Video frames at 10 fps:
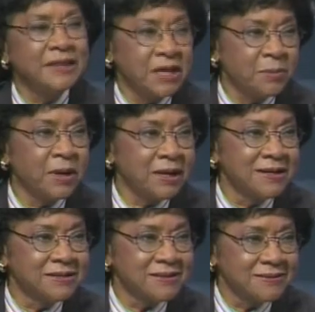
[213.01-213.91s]
in the end,
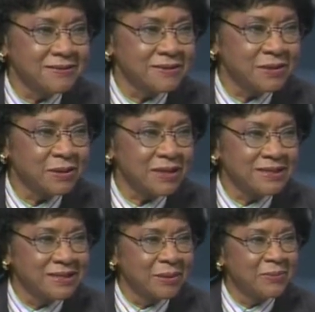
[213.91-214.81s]
money is the is the,
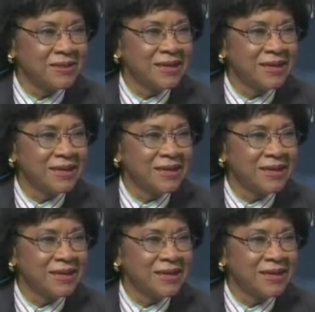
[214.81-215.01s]
is the oh,